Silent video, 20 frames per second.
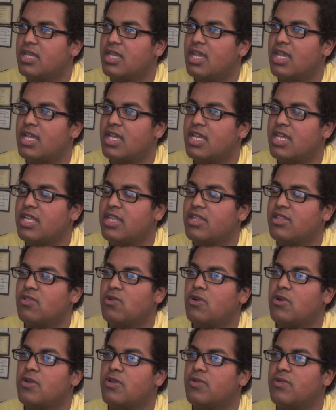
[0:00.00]
And
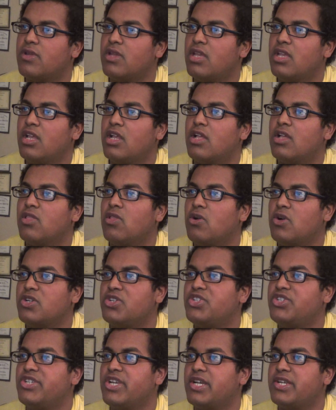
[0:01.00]
Lord
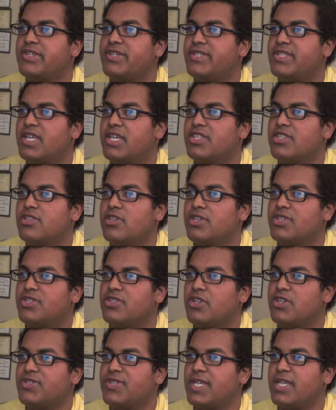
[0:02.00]
Judge says,
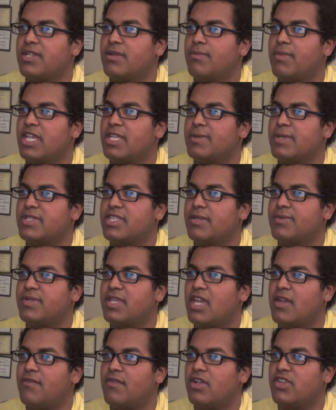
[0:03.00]
your stay in the basement seems to
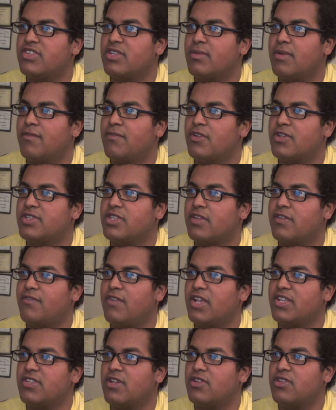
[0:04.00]
have some adverse
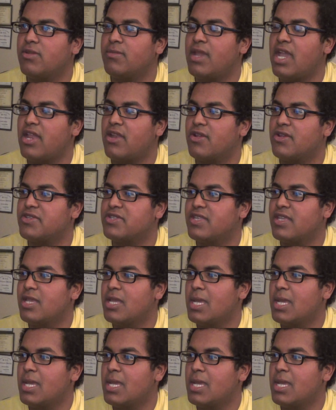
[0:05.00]
effects on your manners.